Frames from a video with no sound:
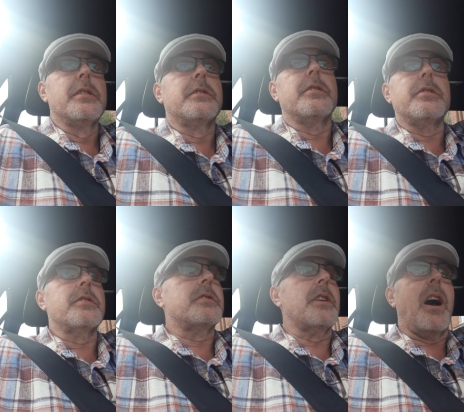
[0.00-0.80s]
to
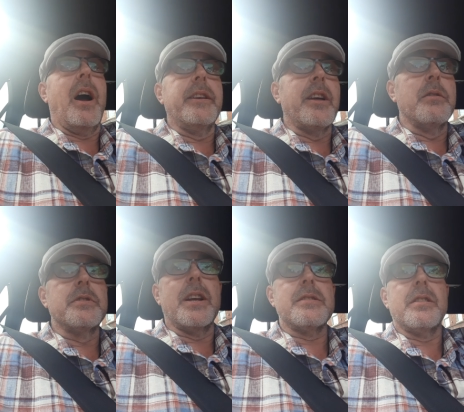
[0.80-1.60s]
just I
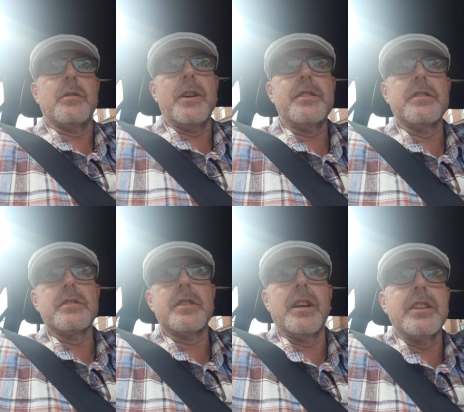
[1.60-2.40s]
don't answer
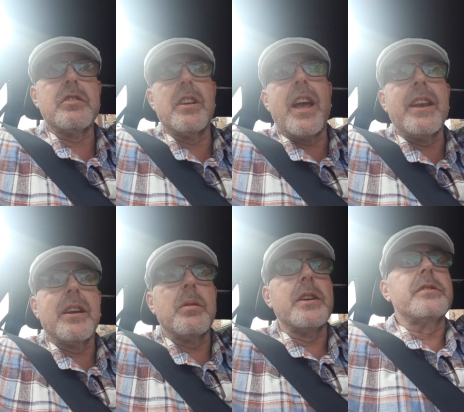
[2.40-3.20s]
questions to literally any
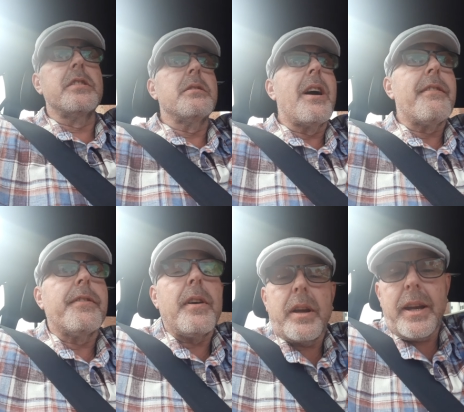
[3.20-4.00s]
question you ever
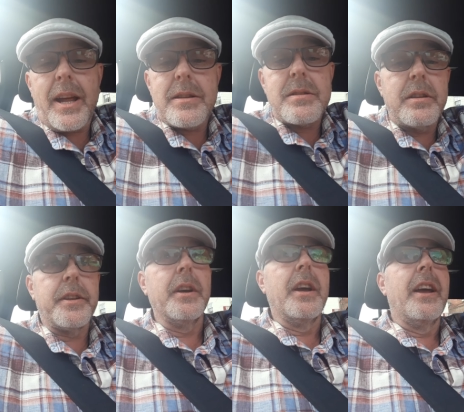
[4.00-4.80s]
fucking answered.